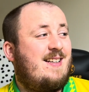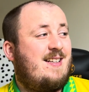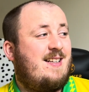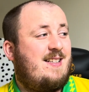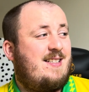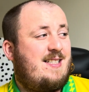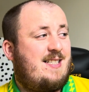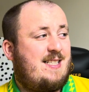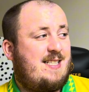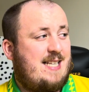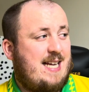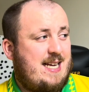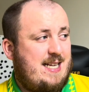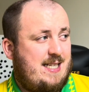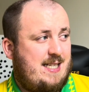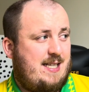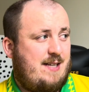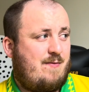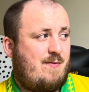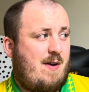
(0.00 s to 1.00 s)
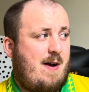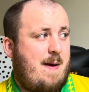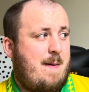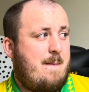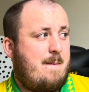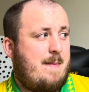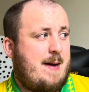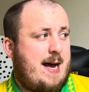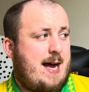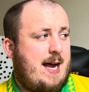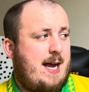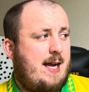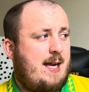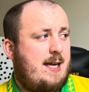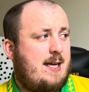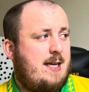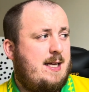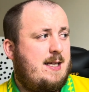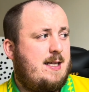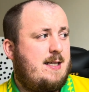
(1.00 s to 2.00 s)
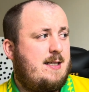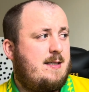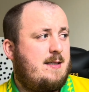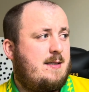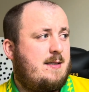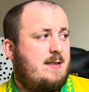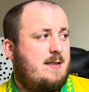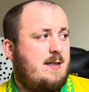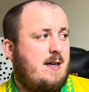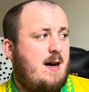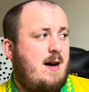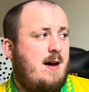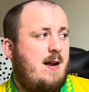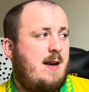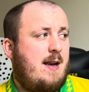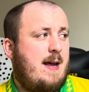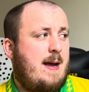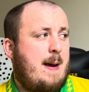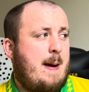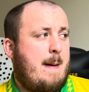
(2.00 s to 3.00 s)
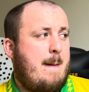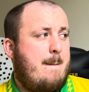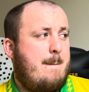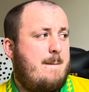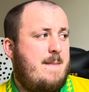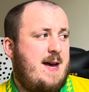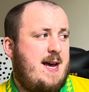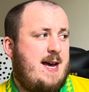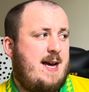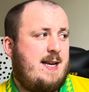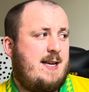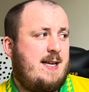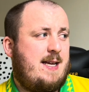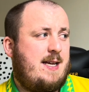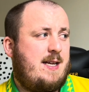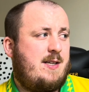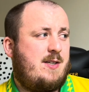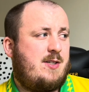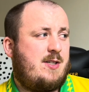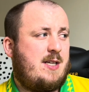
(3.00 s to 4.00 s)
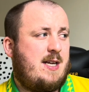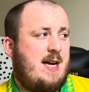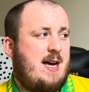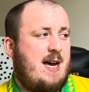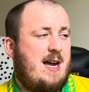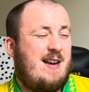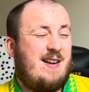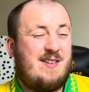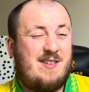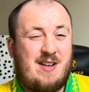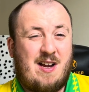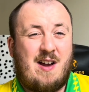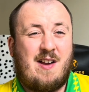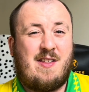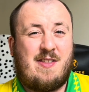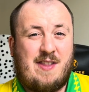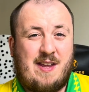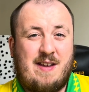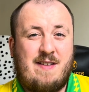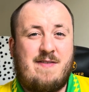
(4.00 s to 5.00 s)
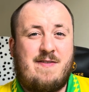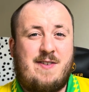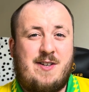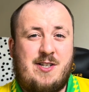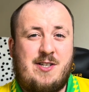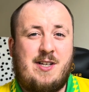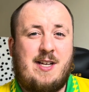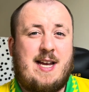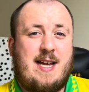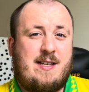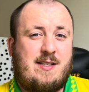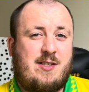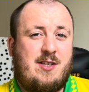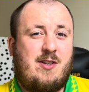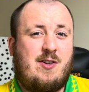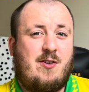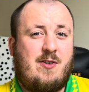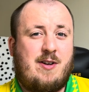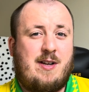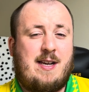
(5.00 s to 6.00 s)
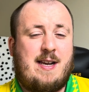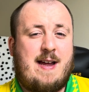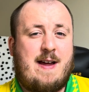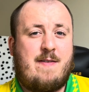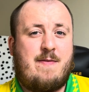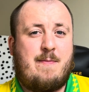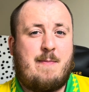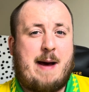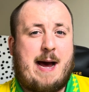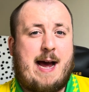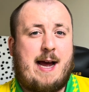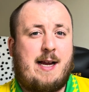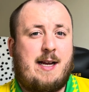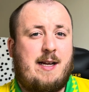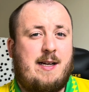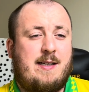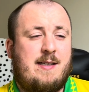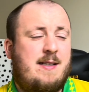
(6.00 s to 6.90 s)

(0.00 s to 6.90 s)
Stacey right back, Darling, Medic. I think Fisher gets the nod at left back.